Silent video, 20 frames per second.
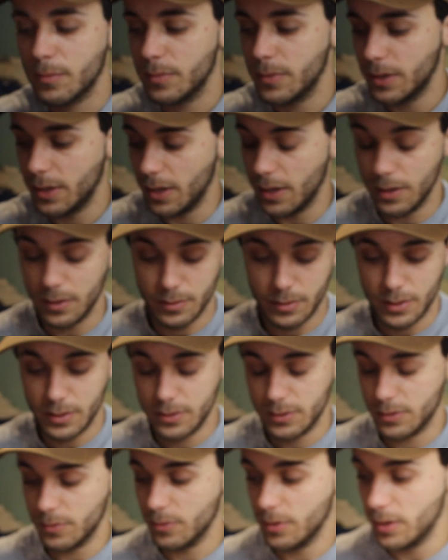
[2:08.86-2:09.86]
Yeah,
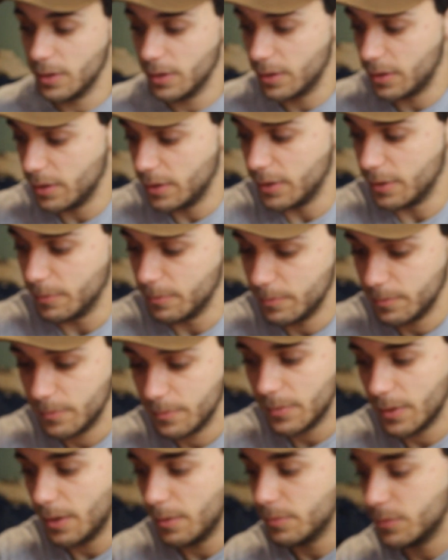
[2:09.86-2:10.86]
these are really clean.
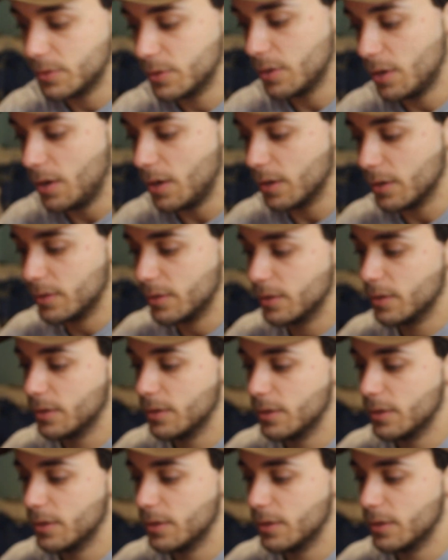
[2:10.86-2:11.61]
I'm shocked.